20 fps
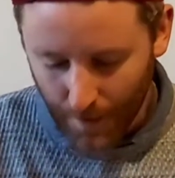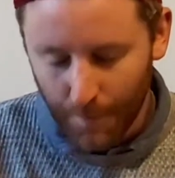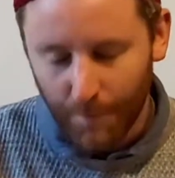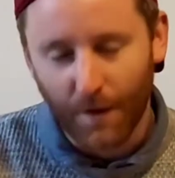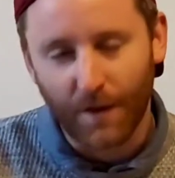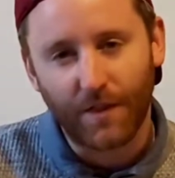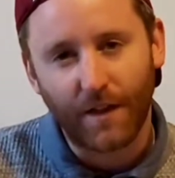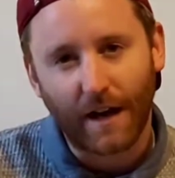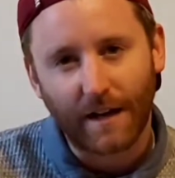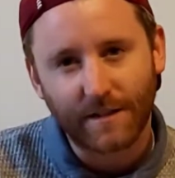
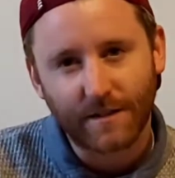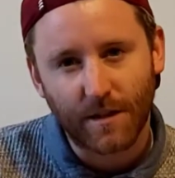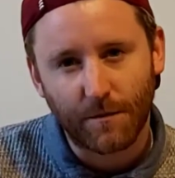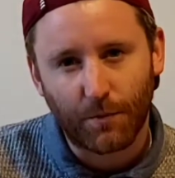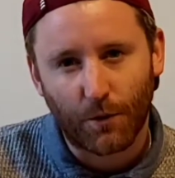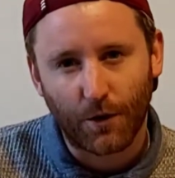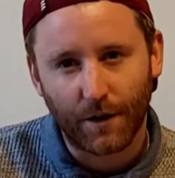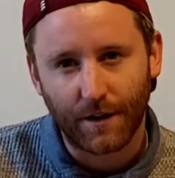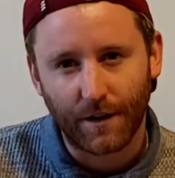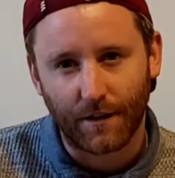But that's the
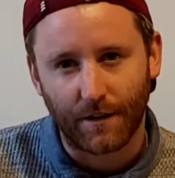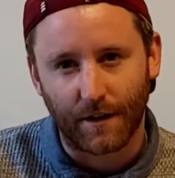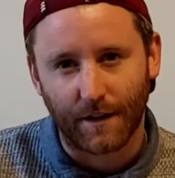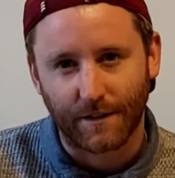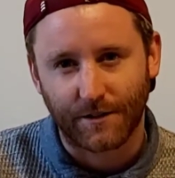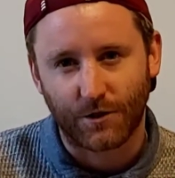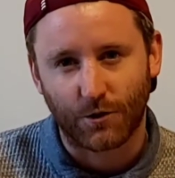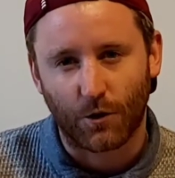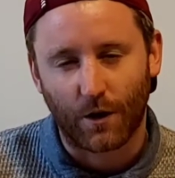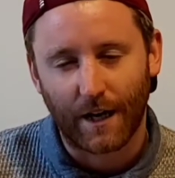point of
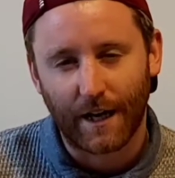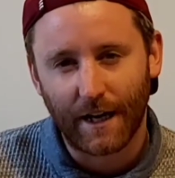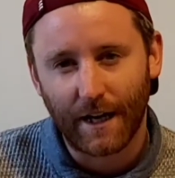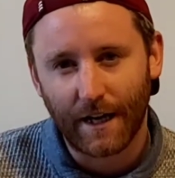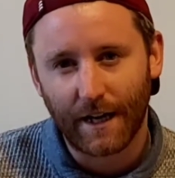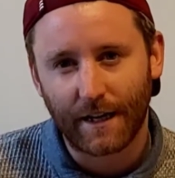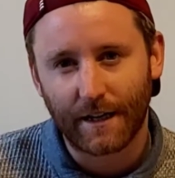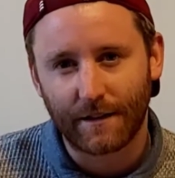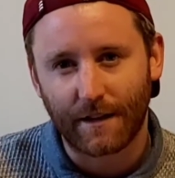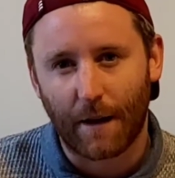this. You're
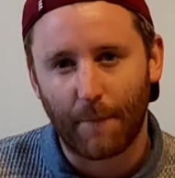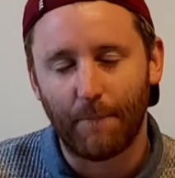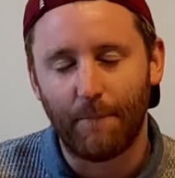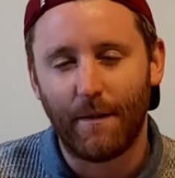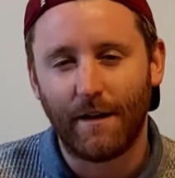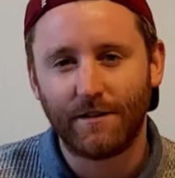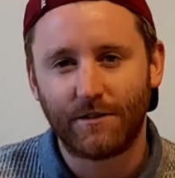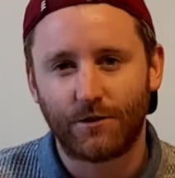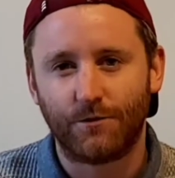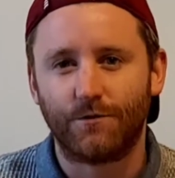hitting that
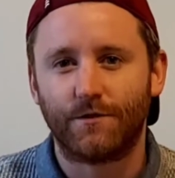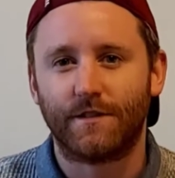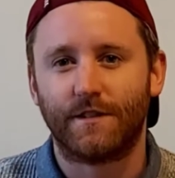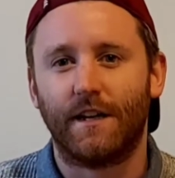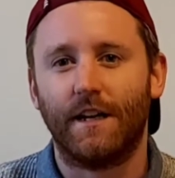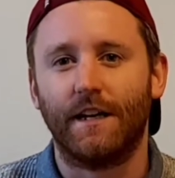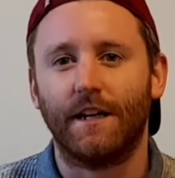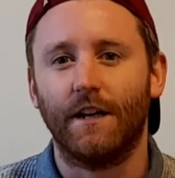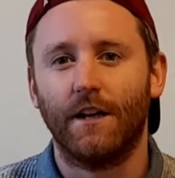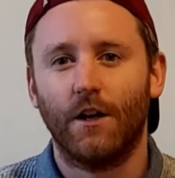mental
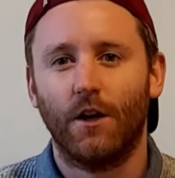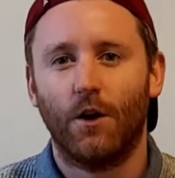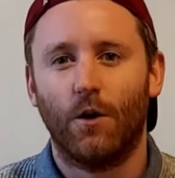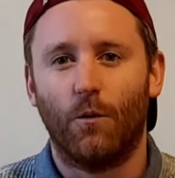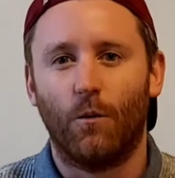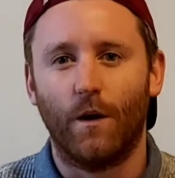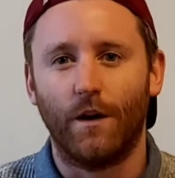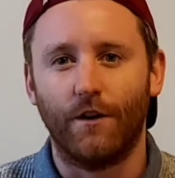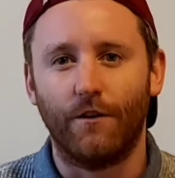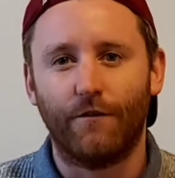state
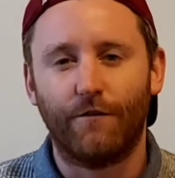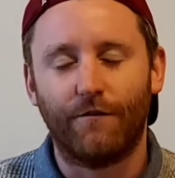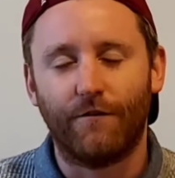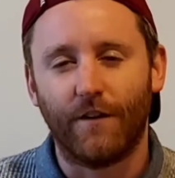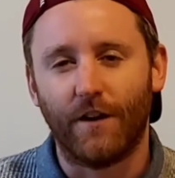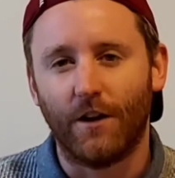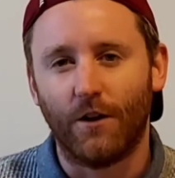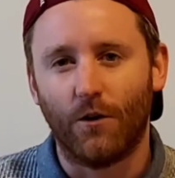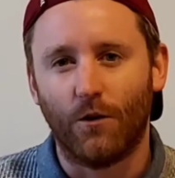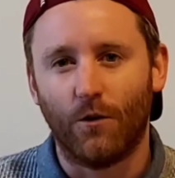where you
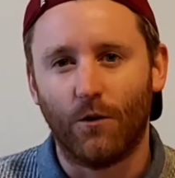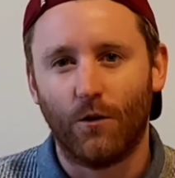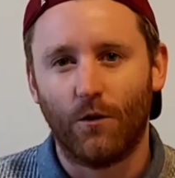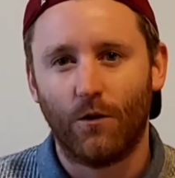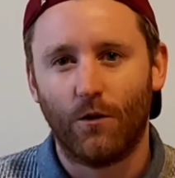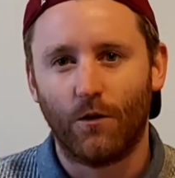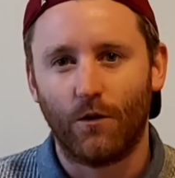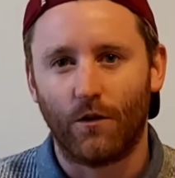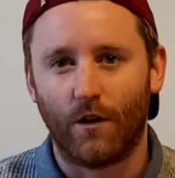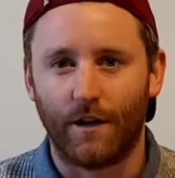feel
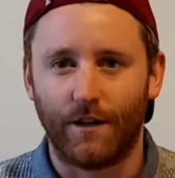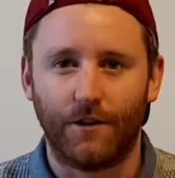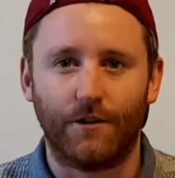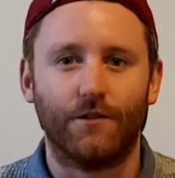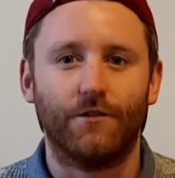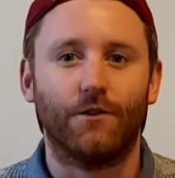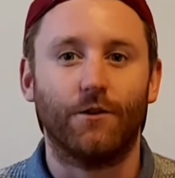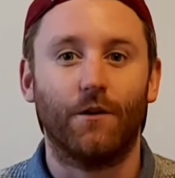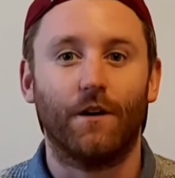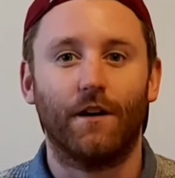like you
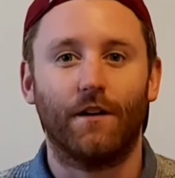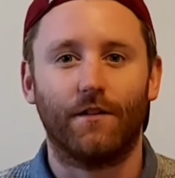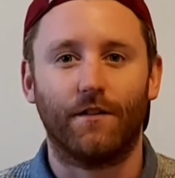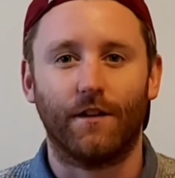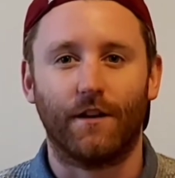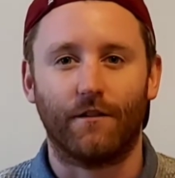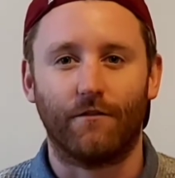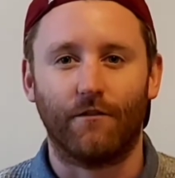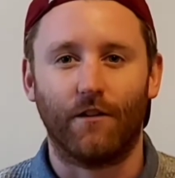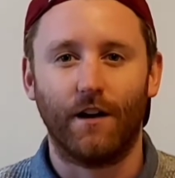could do
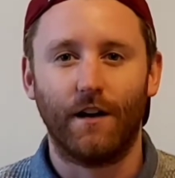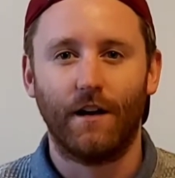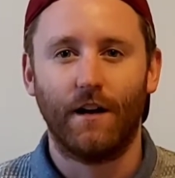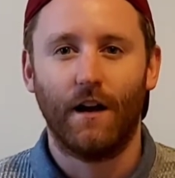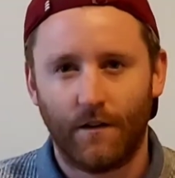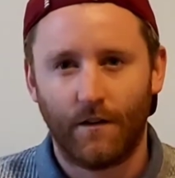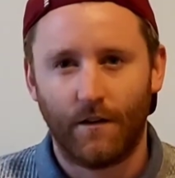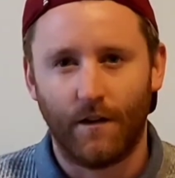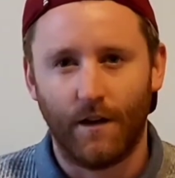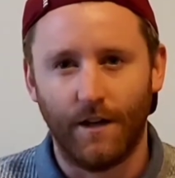anything, right?
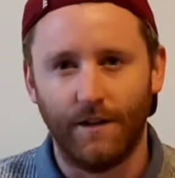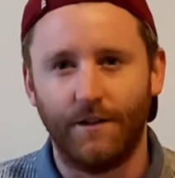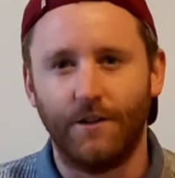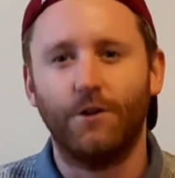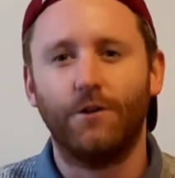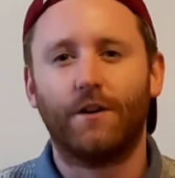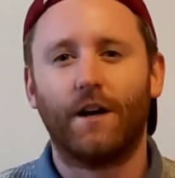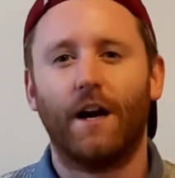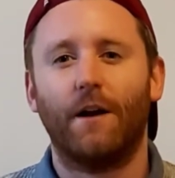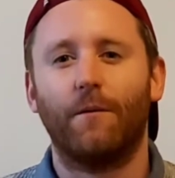In
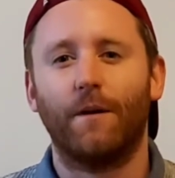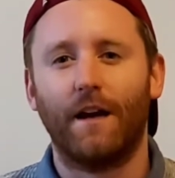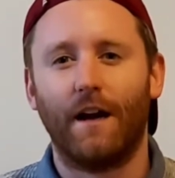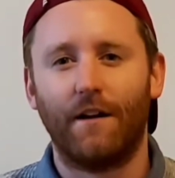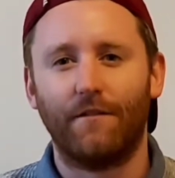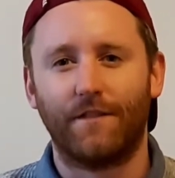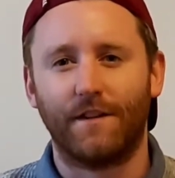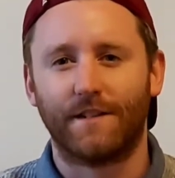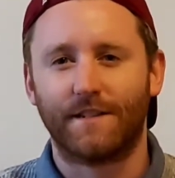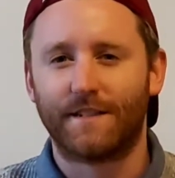the UK, we
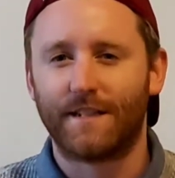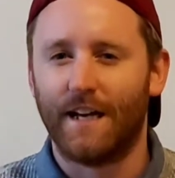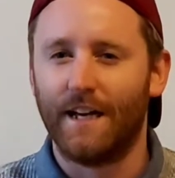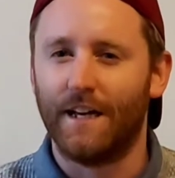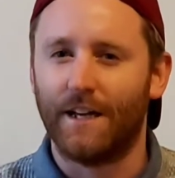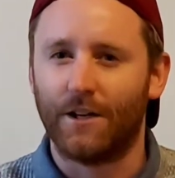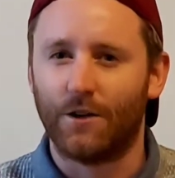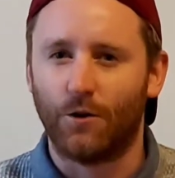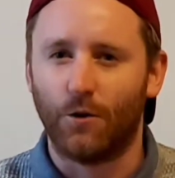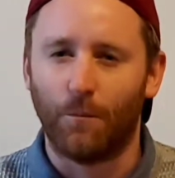have this
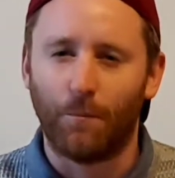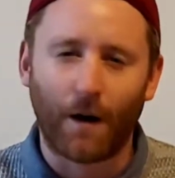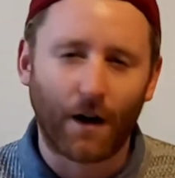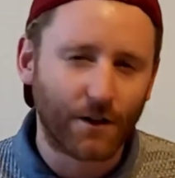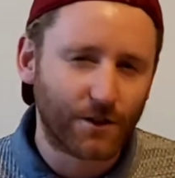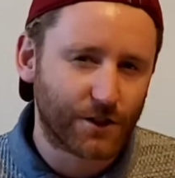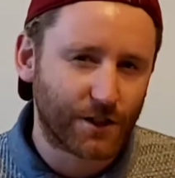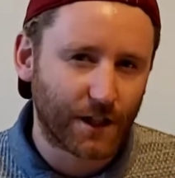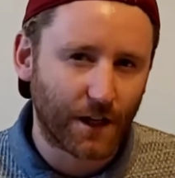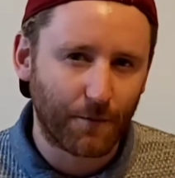saying called
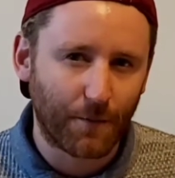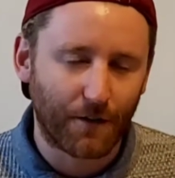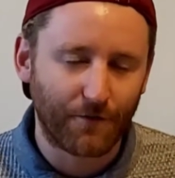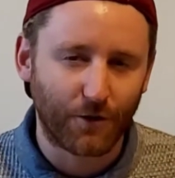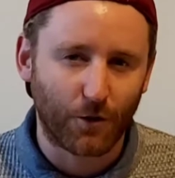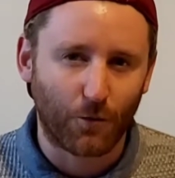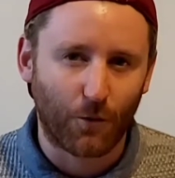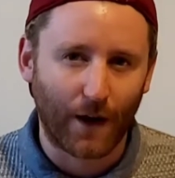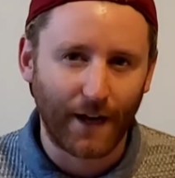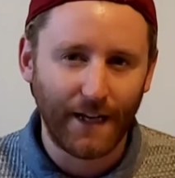punching above
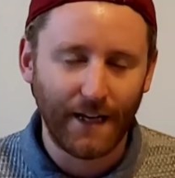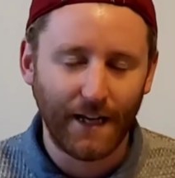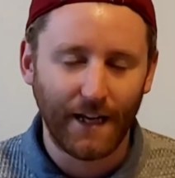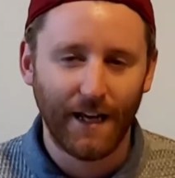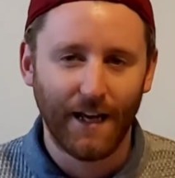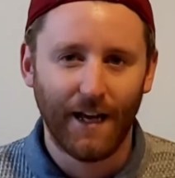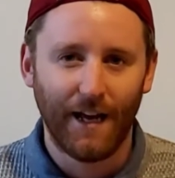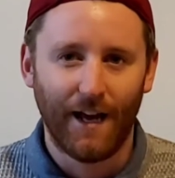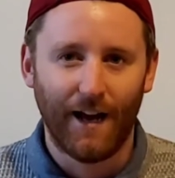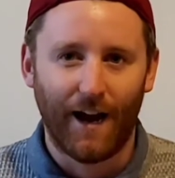your weight.
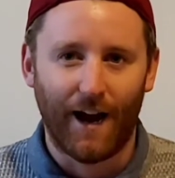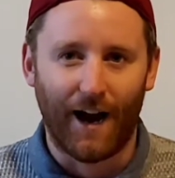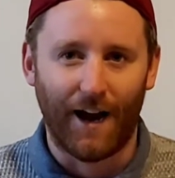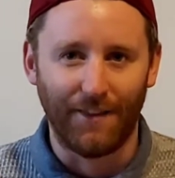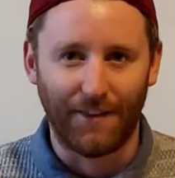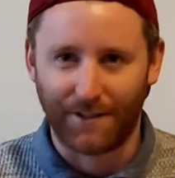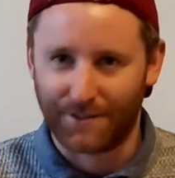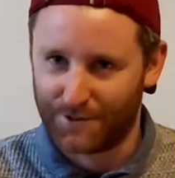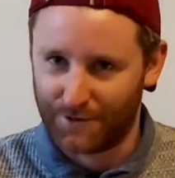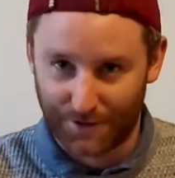And
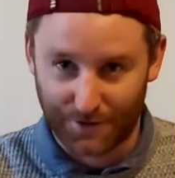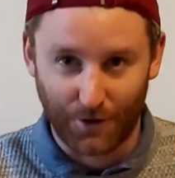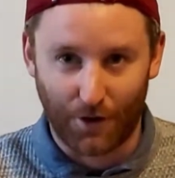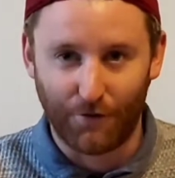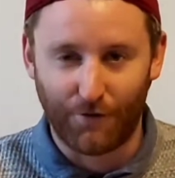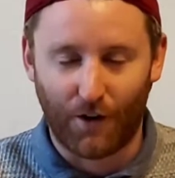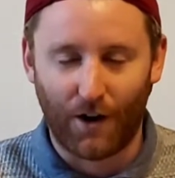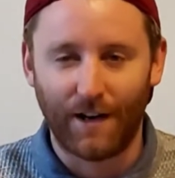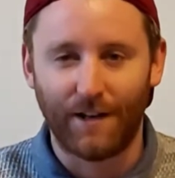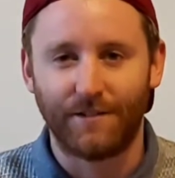it's not a
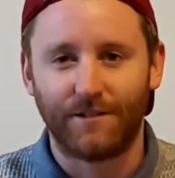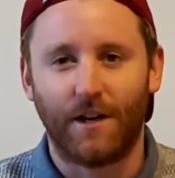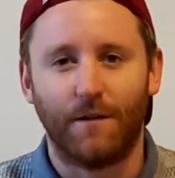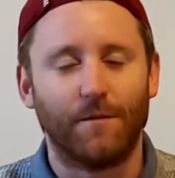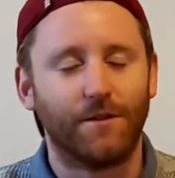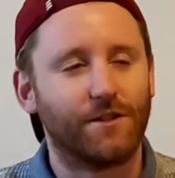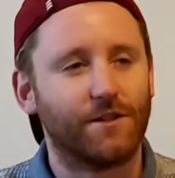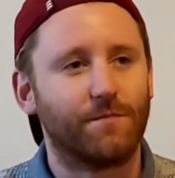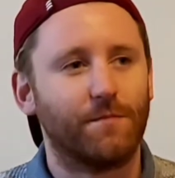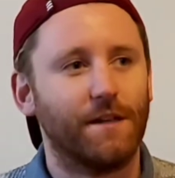violent term.
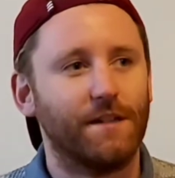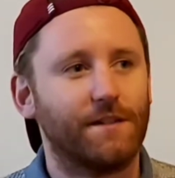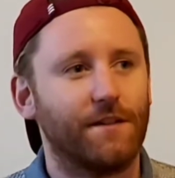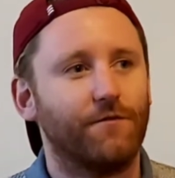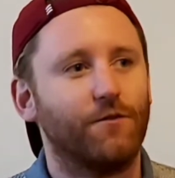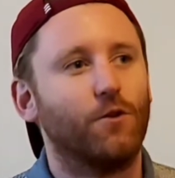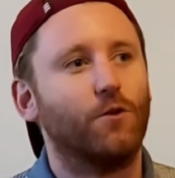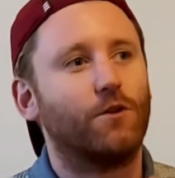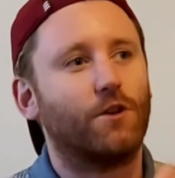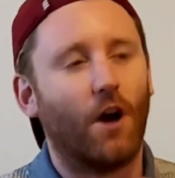It just means
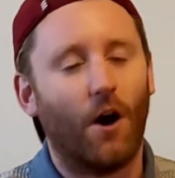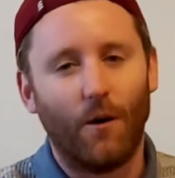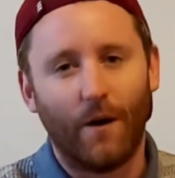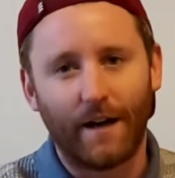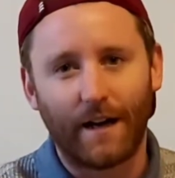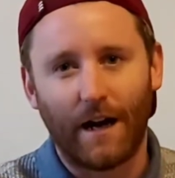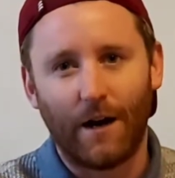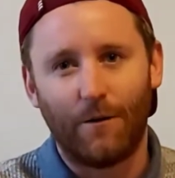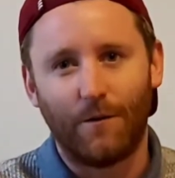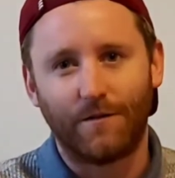if you're
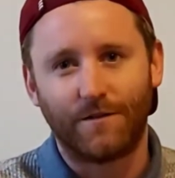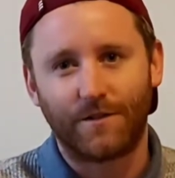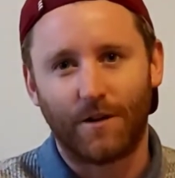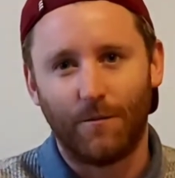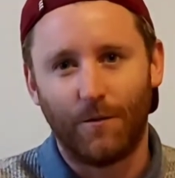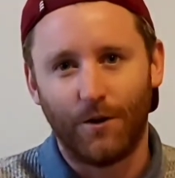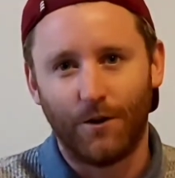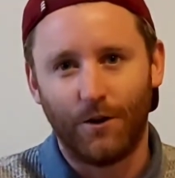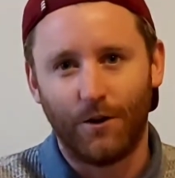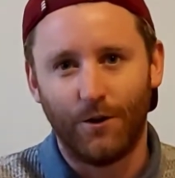going out with
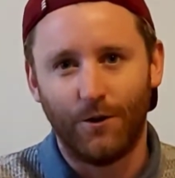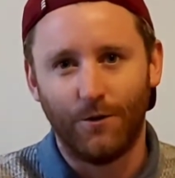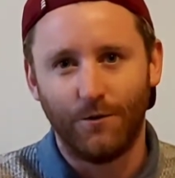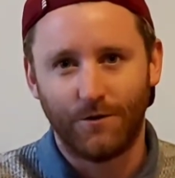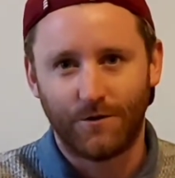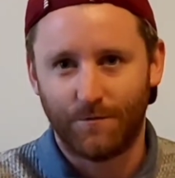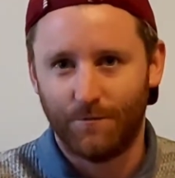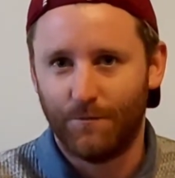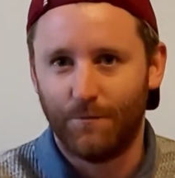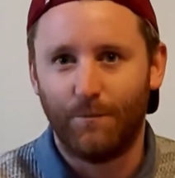someone
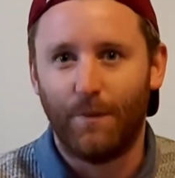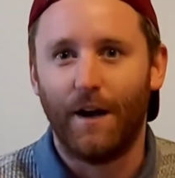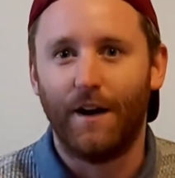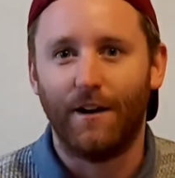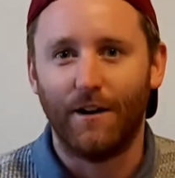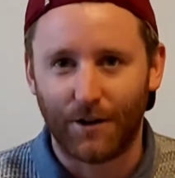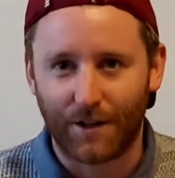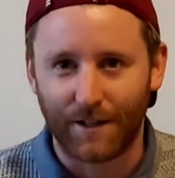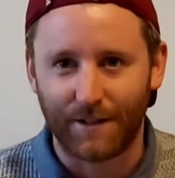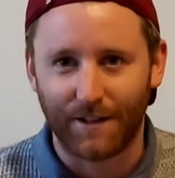who's better
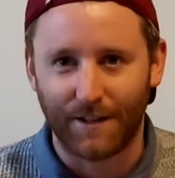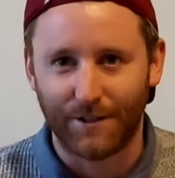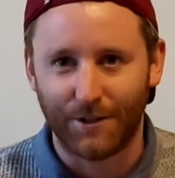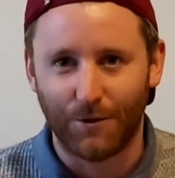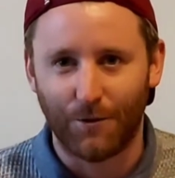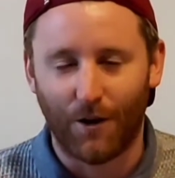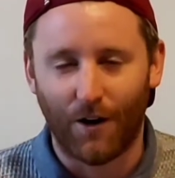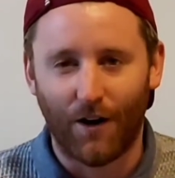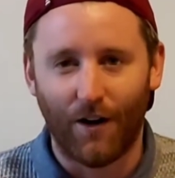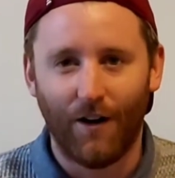looking than
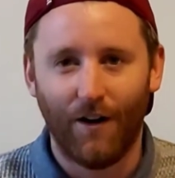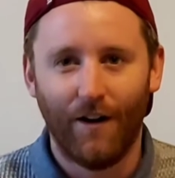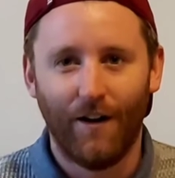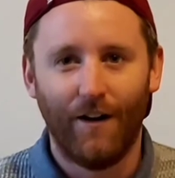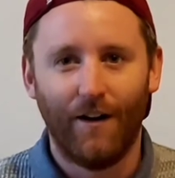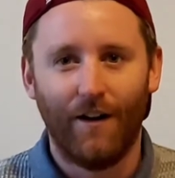you are,